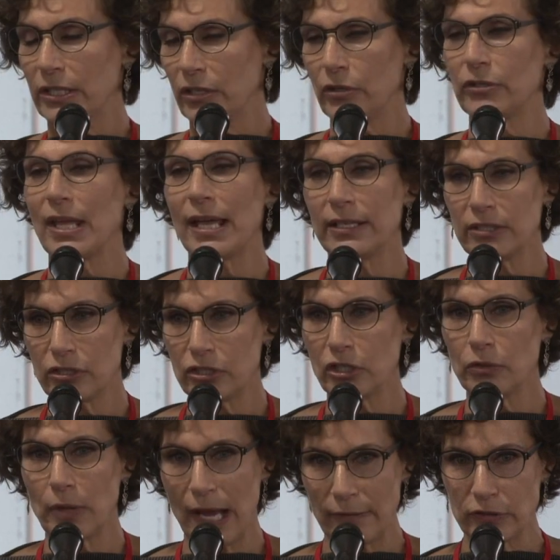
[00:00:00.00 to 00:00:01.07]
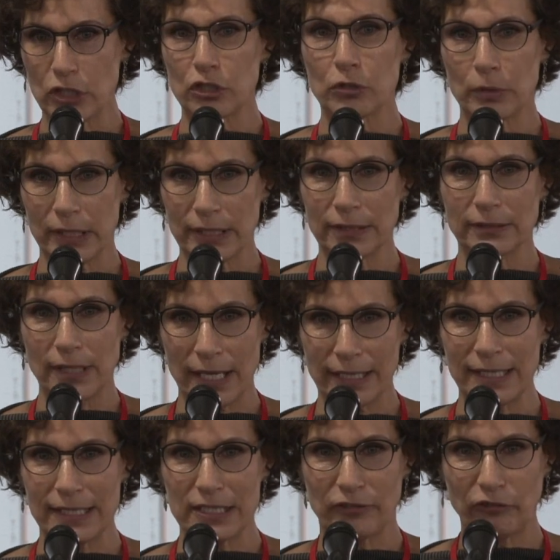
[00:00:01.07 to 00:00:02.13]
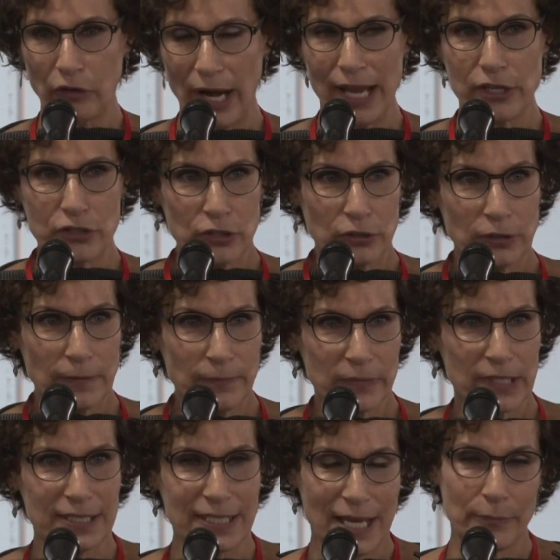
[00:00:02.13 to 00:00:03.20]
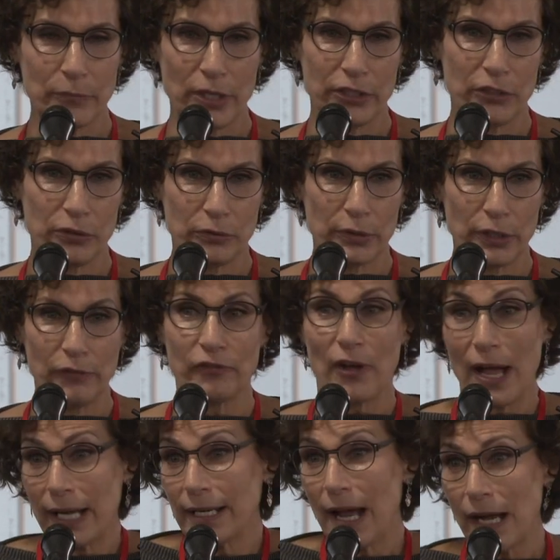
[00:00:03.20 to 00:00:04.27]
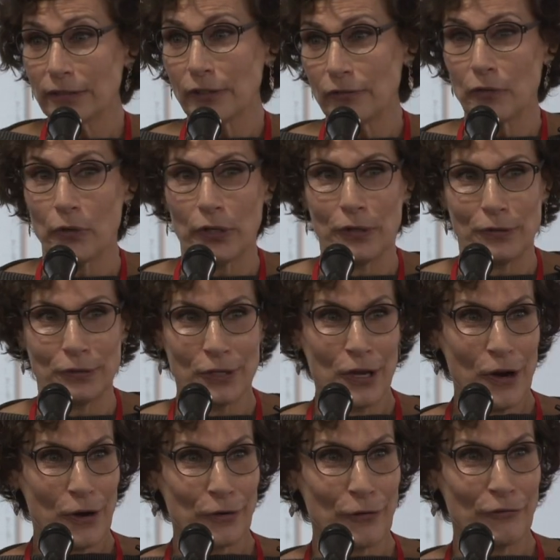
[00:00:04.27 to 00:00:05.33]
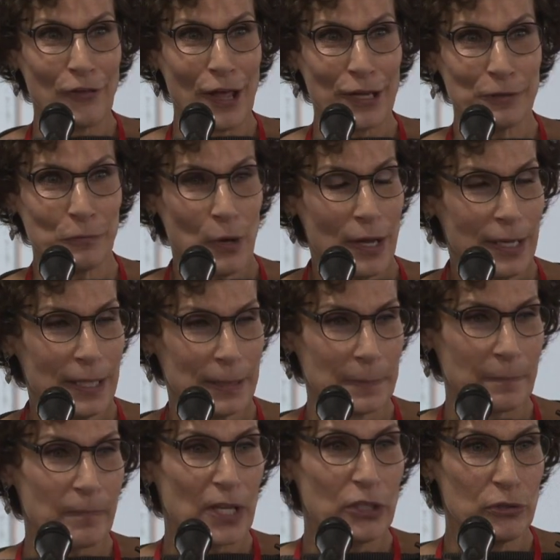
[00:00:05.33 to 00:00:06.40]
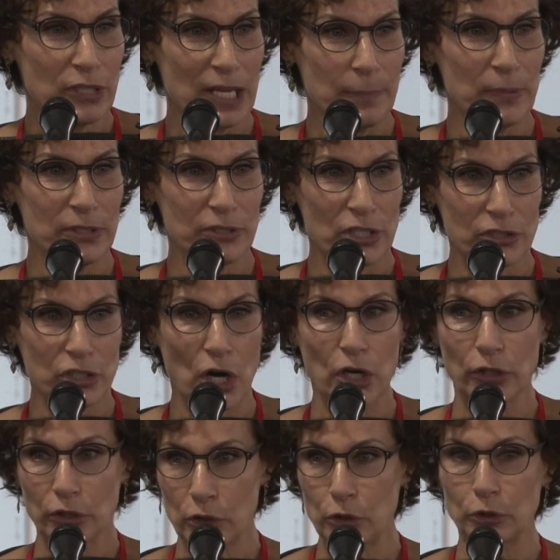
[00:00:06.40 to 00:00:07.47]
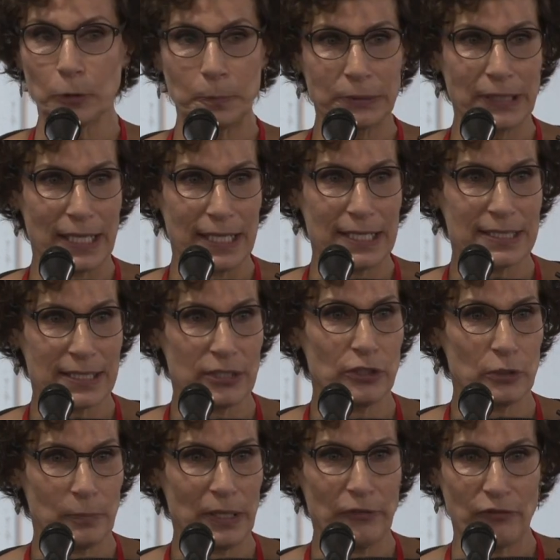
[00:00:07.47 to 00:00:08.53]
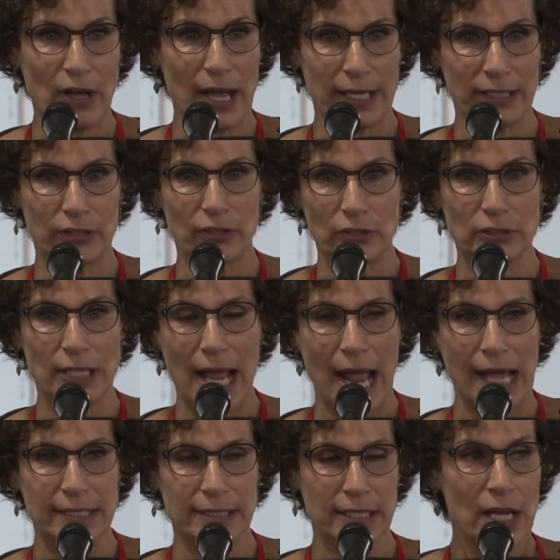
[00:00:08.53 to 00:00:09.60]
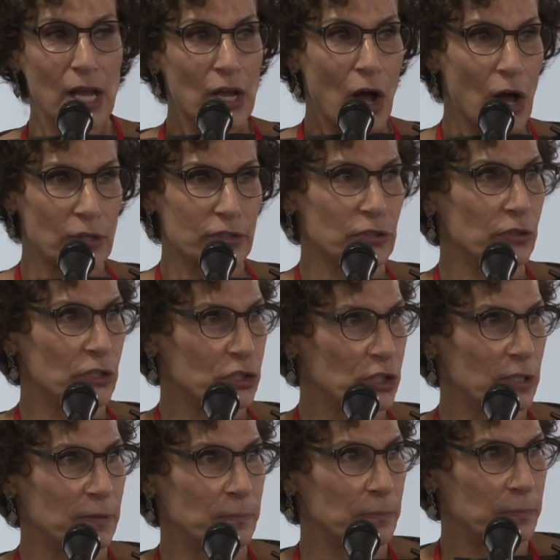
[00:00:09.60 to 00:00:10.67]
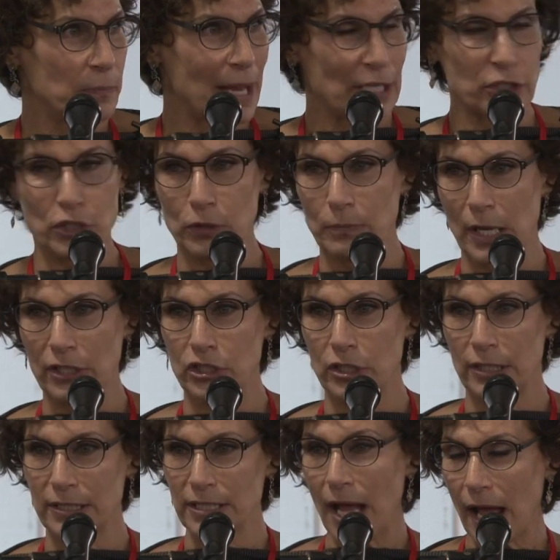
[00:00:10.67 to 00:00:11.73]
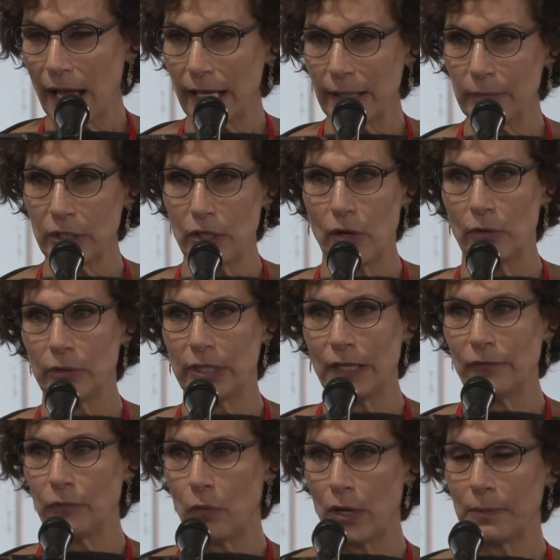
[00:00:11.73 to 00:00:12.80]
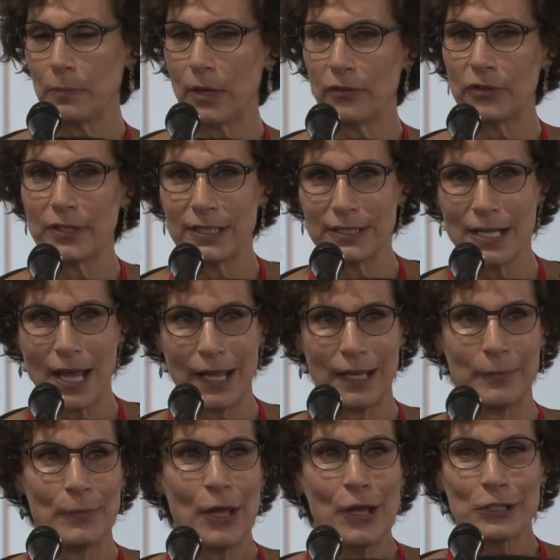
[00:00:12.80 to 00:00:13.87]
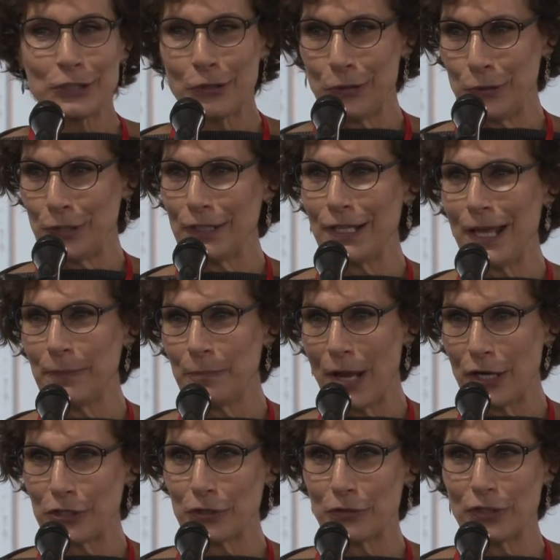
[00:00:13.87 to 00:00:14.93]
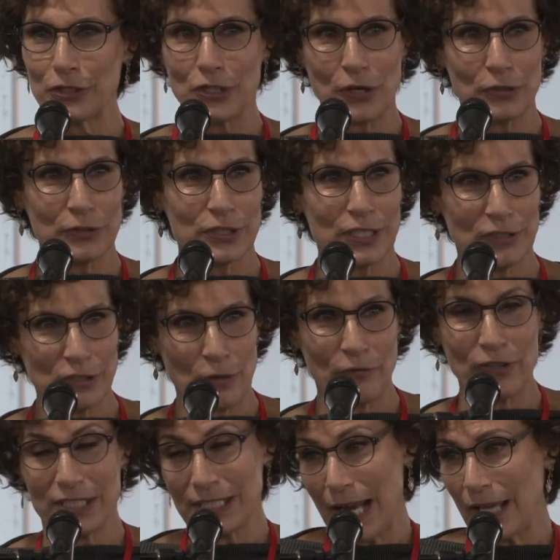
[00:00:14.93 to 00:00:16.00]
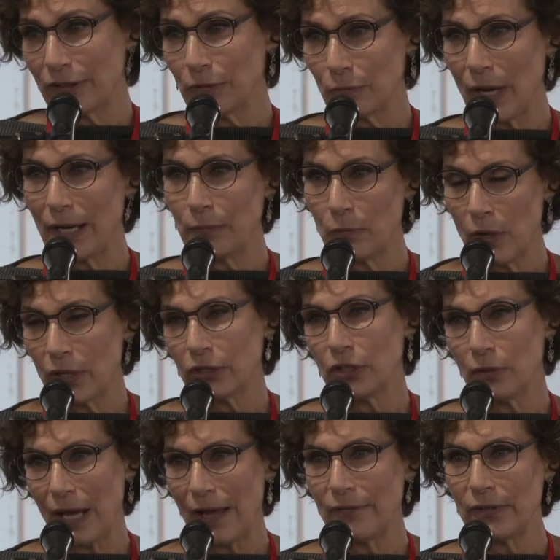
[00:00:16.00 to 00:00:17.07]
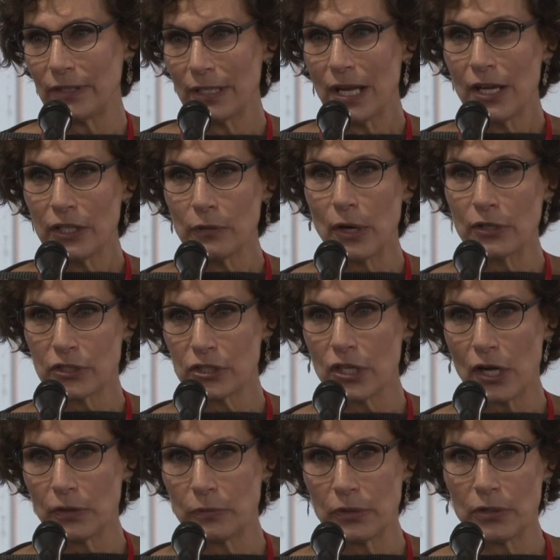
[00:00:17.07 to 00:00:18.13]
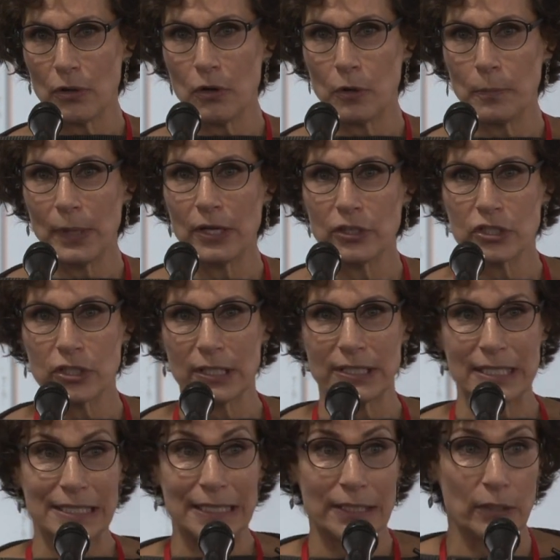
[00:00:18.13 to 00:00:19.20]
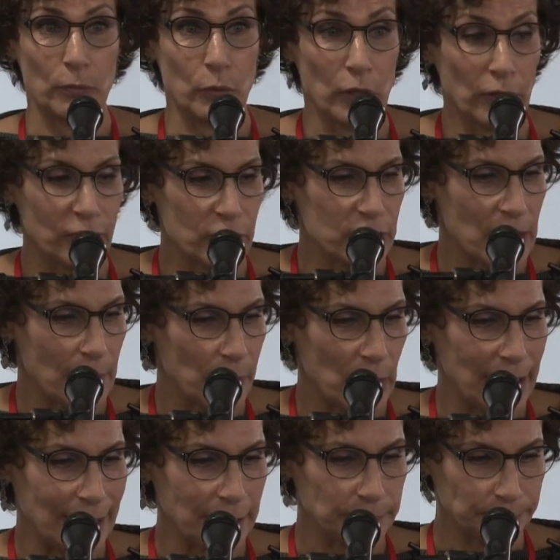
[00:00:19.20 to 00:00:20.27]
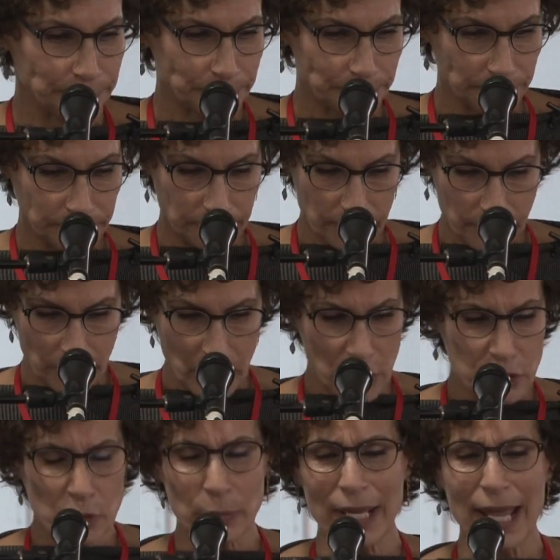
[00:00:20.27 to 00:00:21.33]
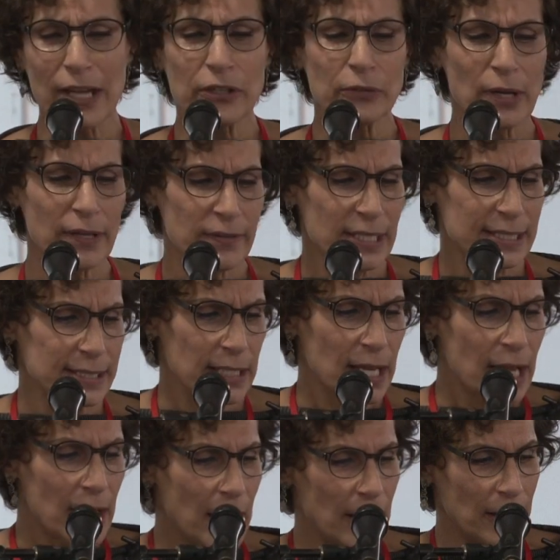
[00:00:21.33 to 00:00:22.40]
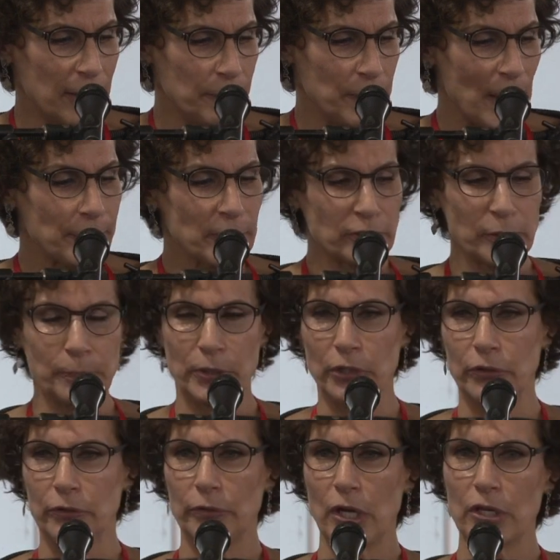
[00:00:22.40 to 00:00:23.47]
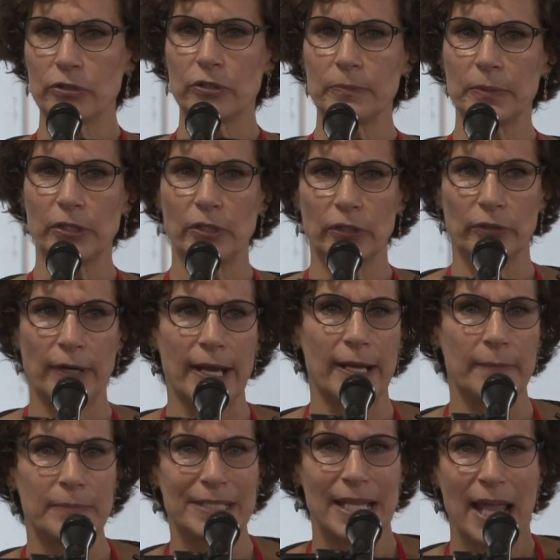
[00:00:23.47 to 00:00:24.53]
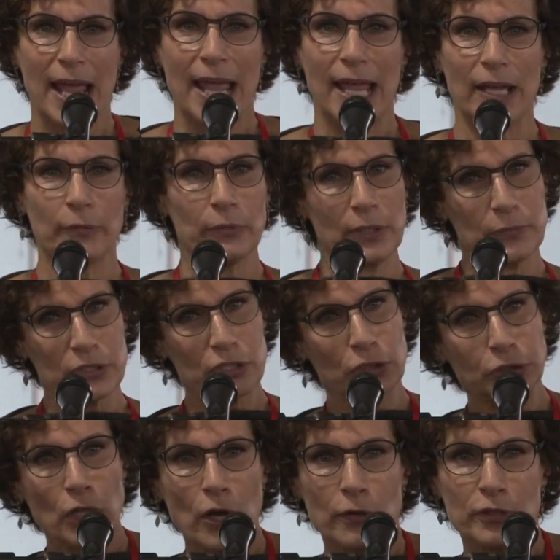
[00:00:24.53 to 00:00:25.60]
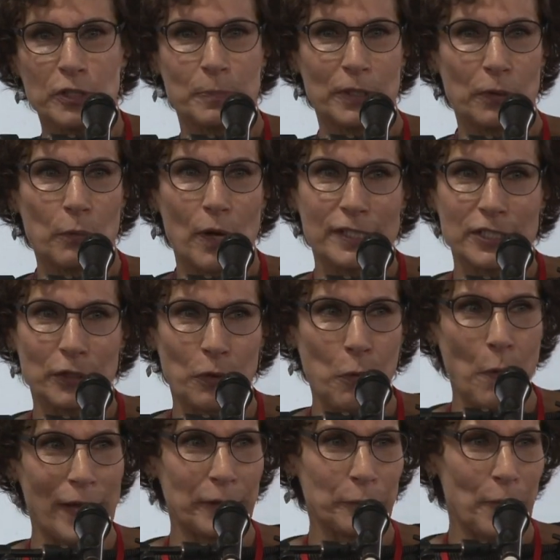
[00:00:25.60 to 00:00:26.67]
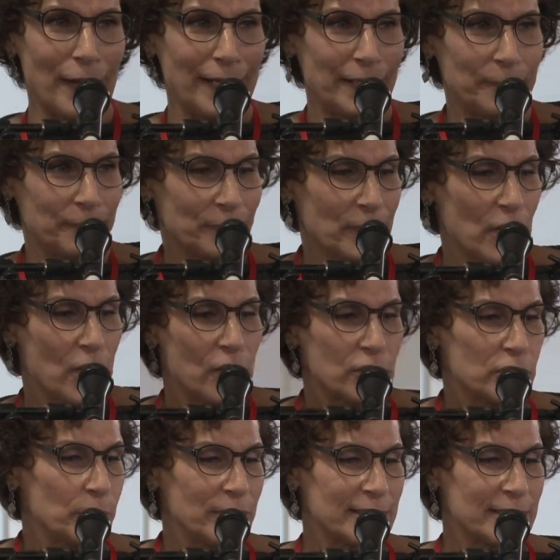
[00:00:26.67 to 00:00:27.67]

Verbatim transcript: You then do have to treat it like it's fragile, the same way you would a fine olive oil or a fine wine. You keep it in a dark, cool place and you'll be fine and it'll last. Also, you shouldn't make too much at a time, you know, give one month at a time so that you can then measure the dose. And so if it's not the right one, you haven't, you aren't stuck with a whole bunch that isn't going to work for somebody. So we had her on this uh, Pepe Le Pew, one hundred milligrams, and it was close, but it wasn't quite right. So